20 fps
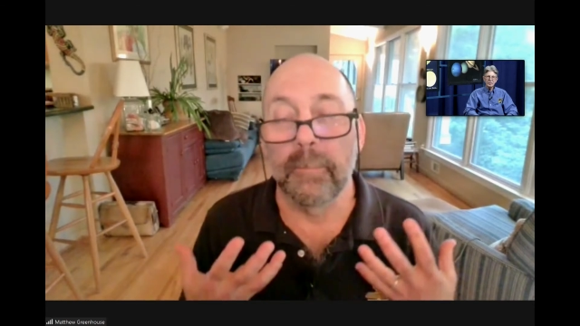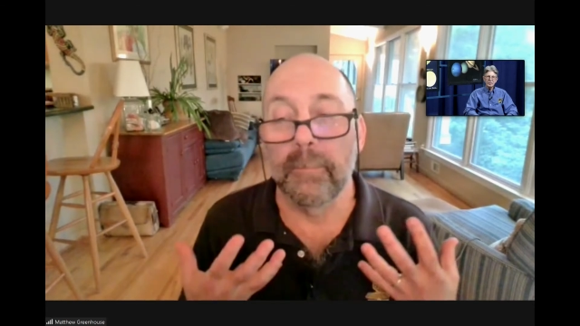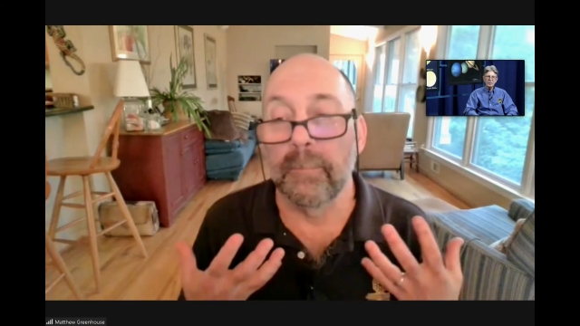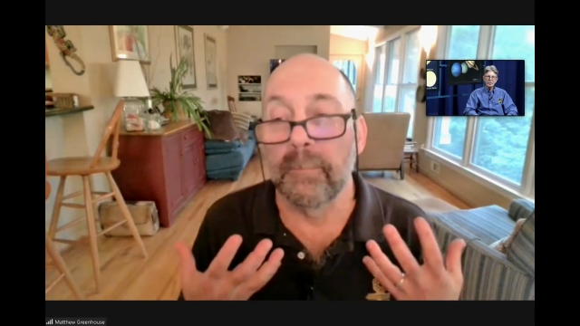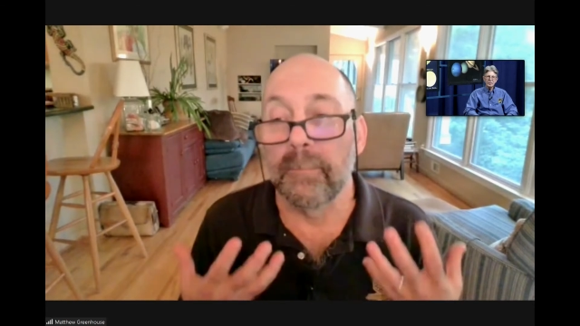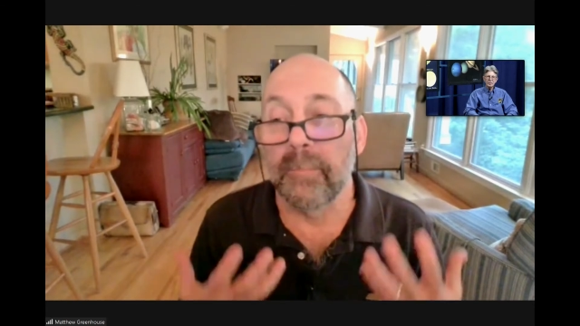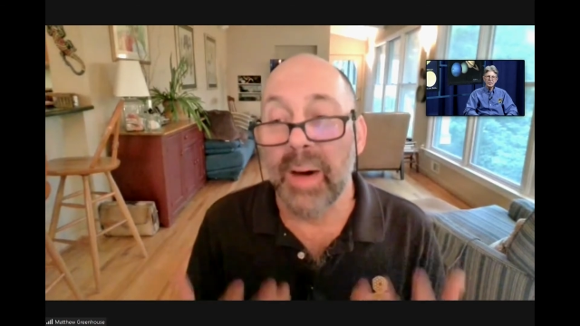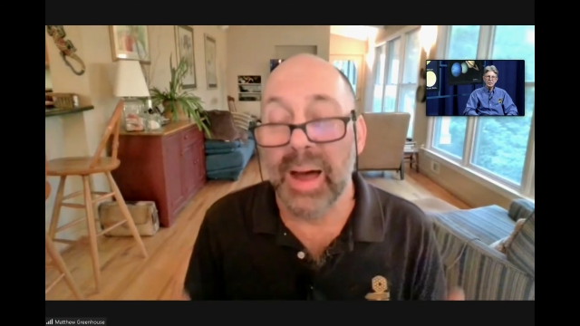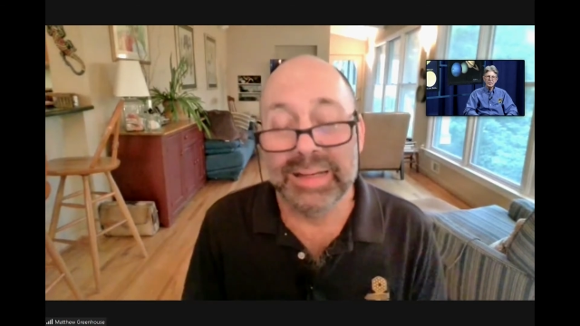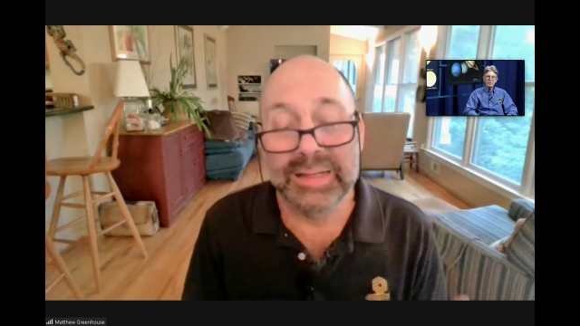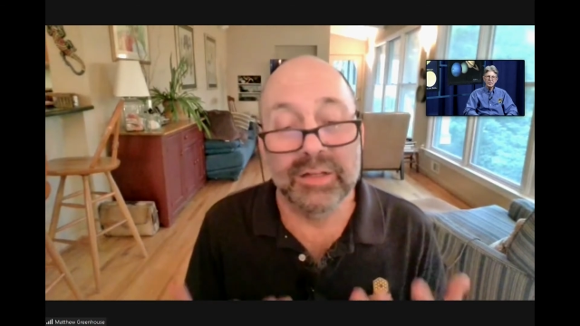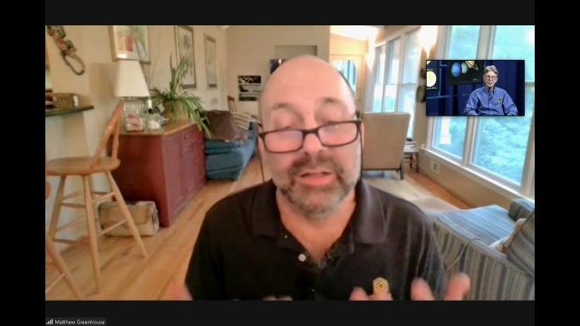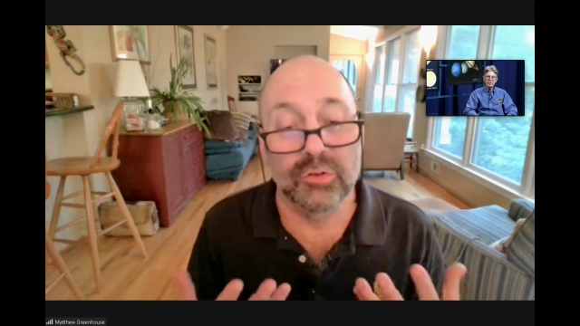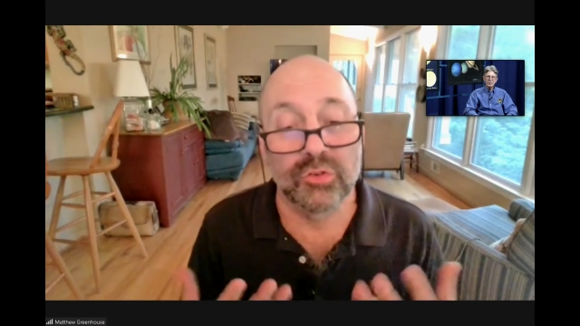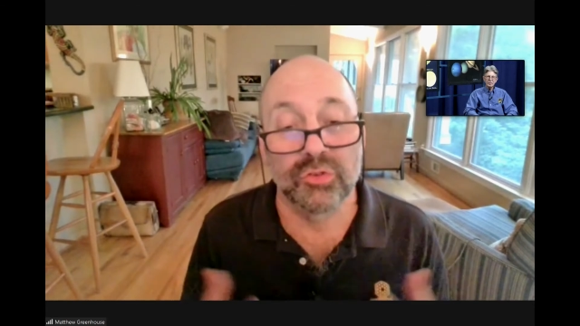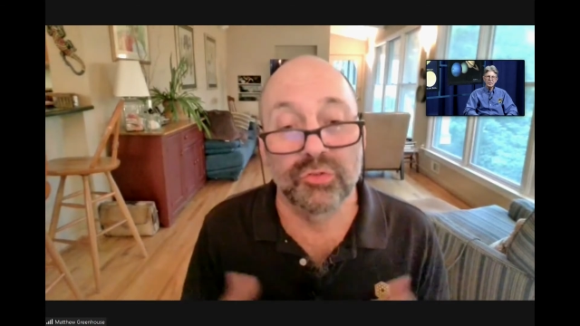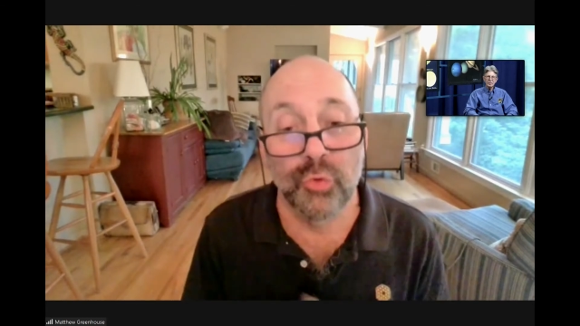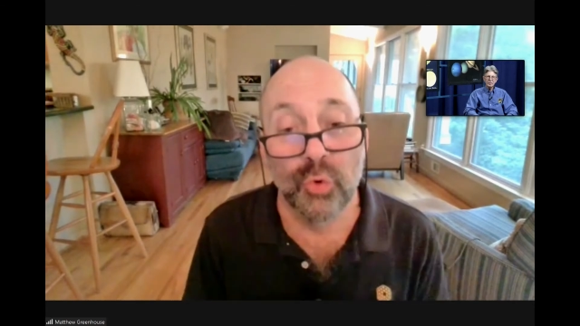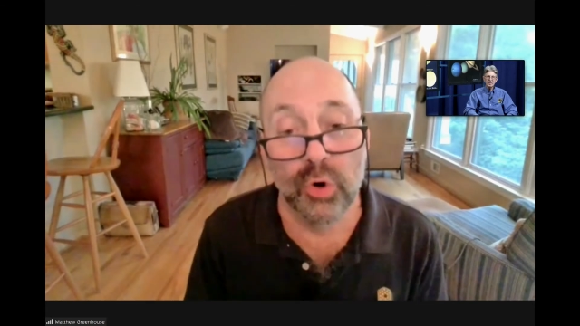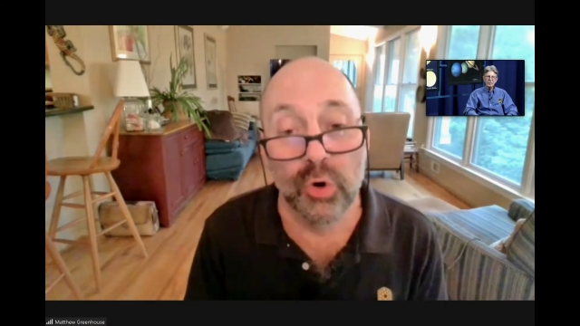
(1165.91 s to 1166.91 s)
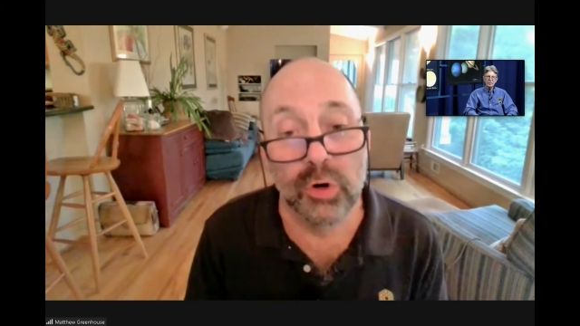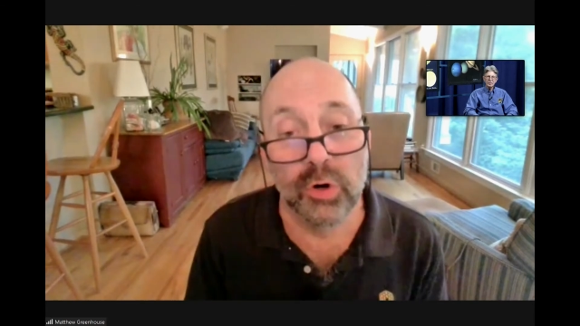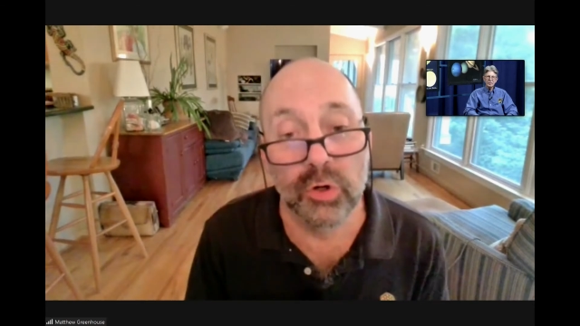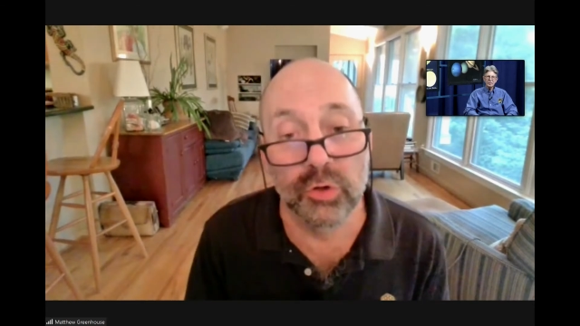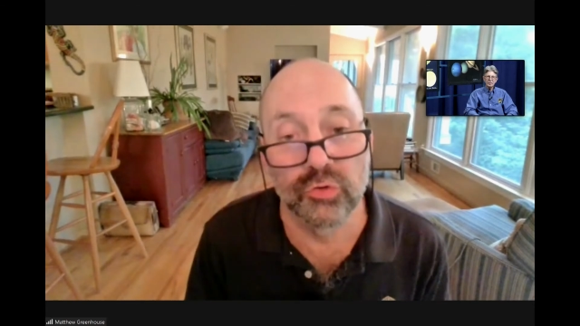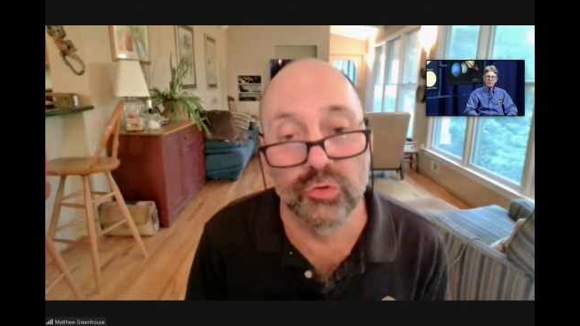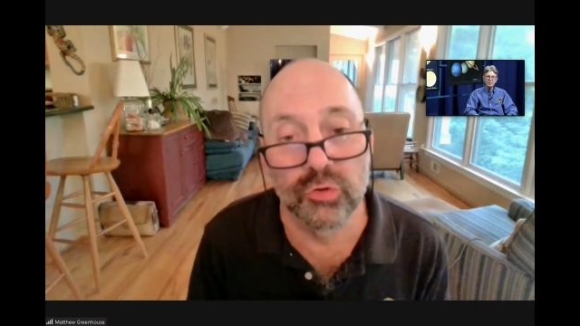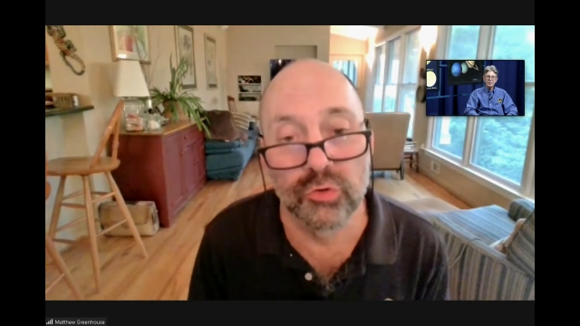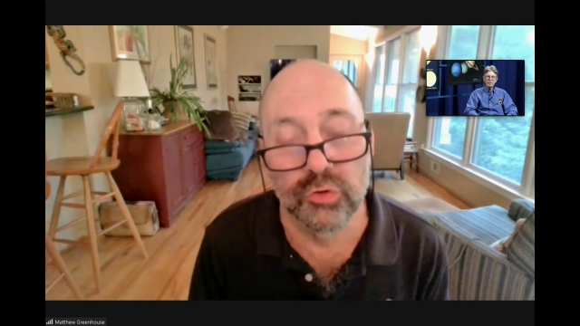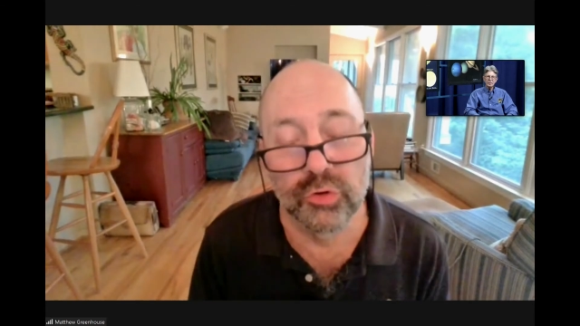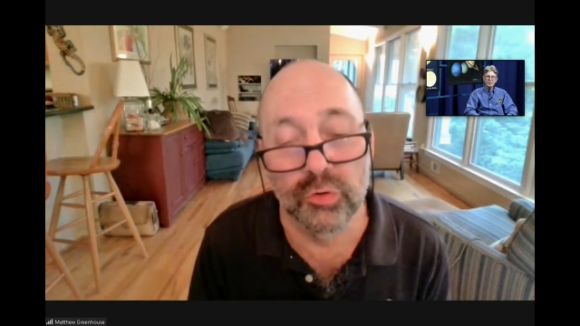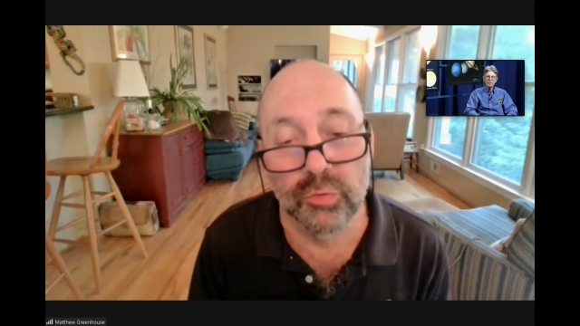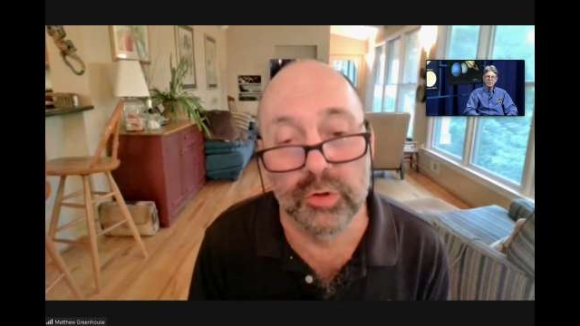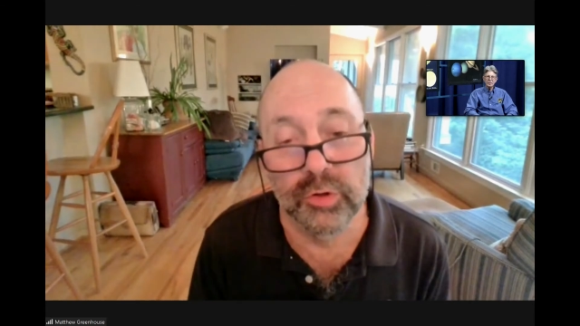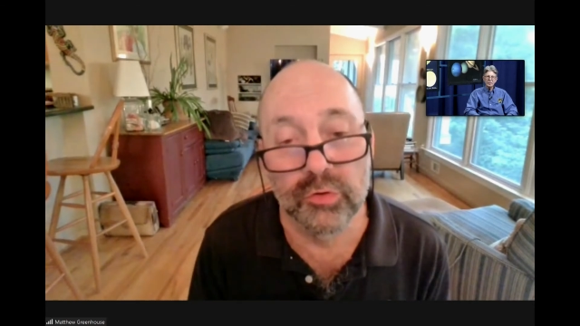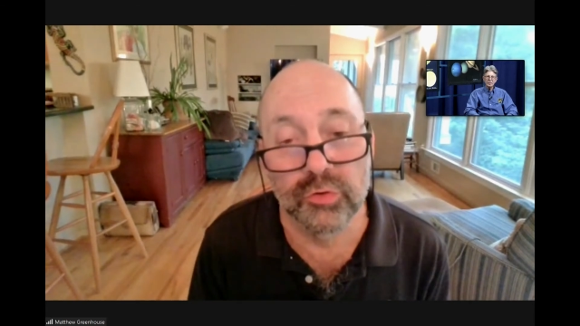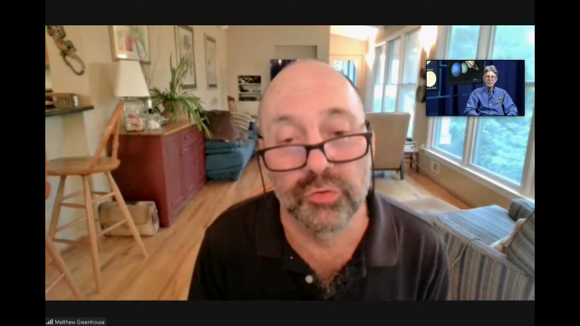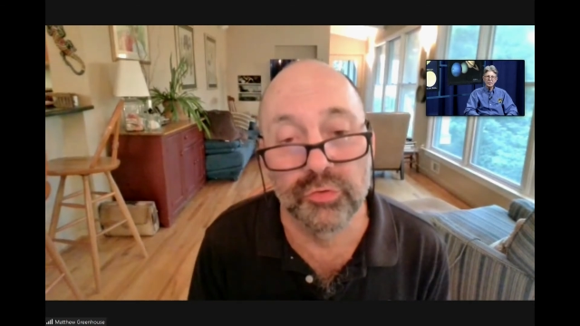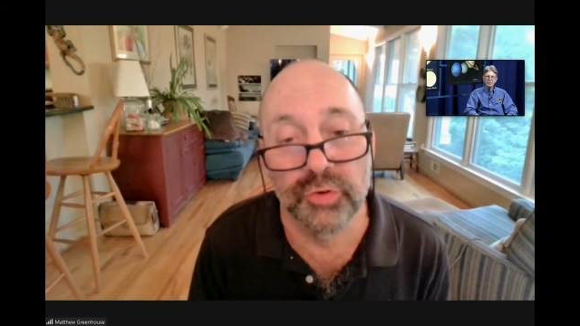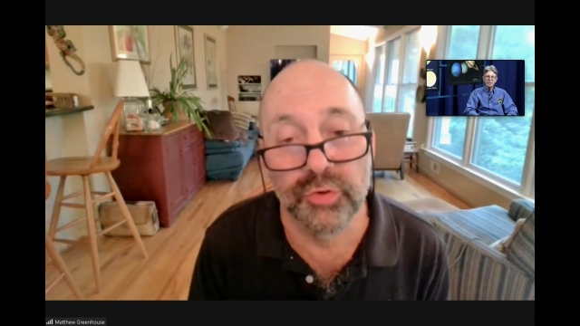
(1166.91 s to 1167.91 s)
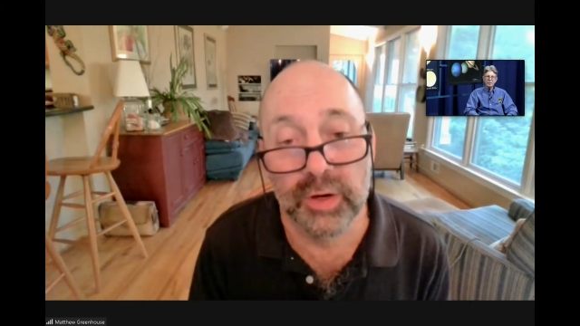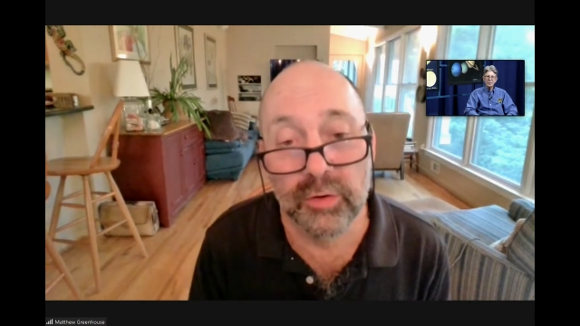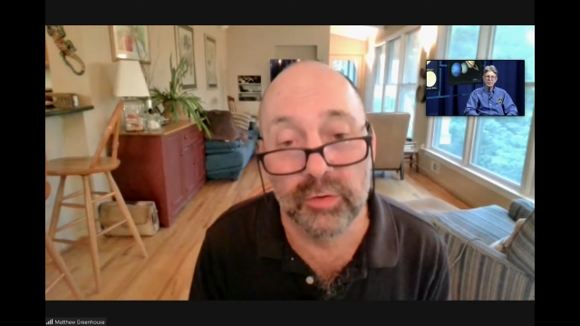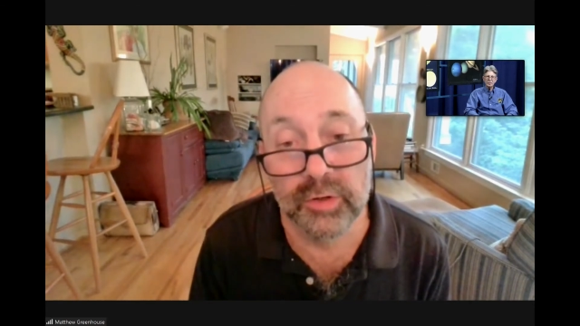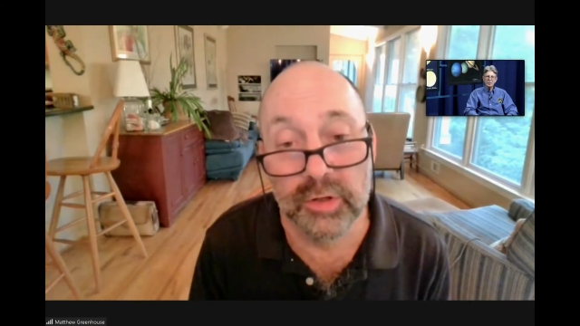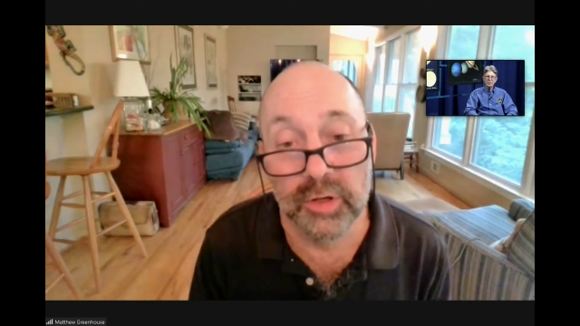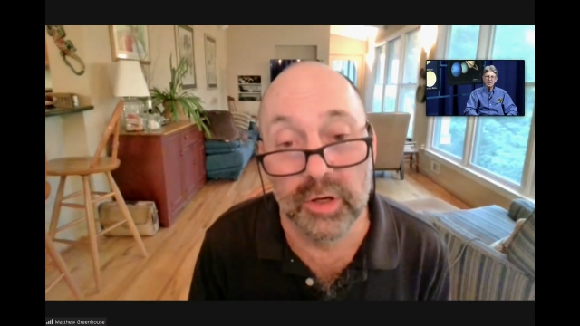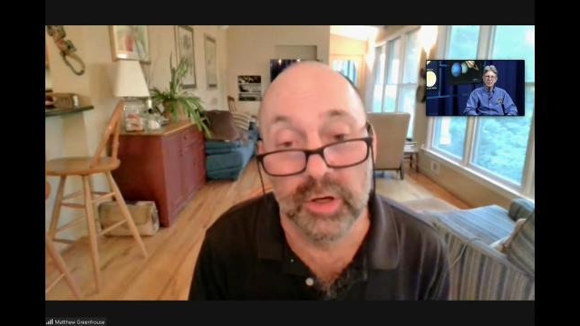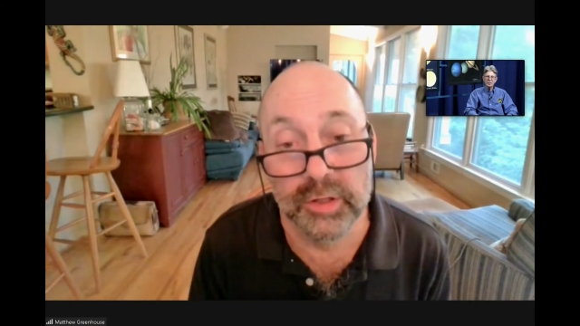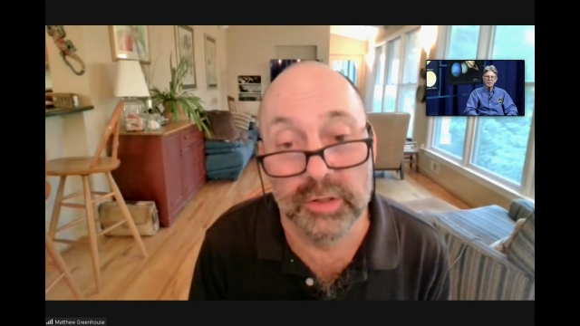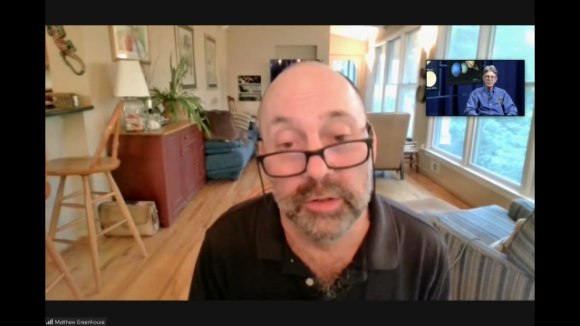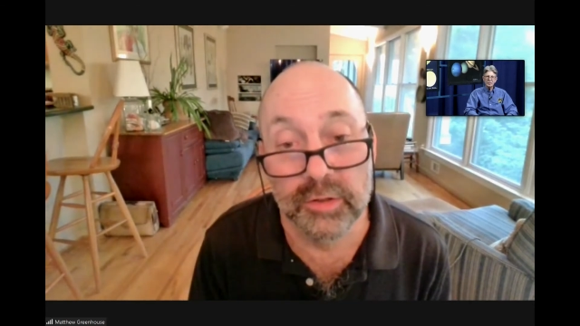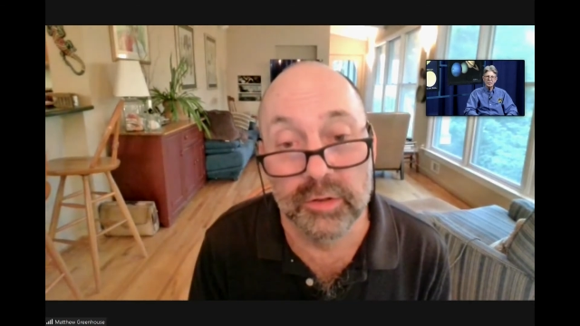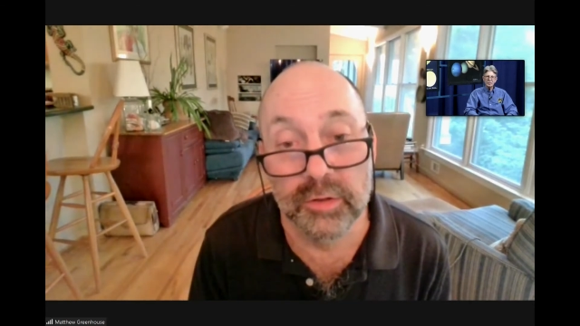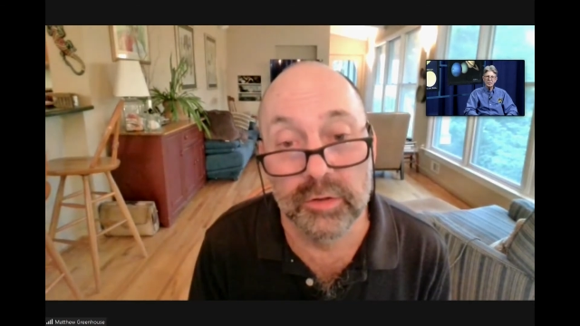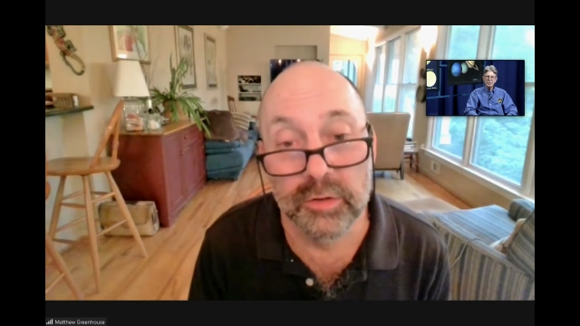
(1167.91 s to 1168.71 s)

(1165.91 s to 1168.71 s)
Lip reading: minus 400 degrees Fahrenheit,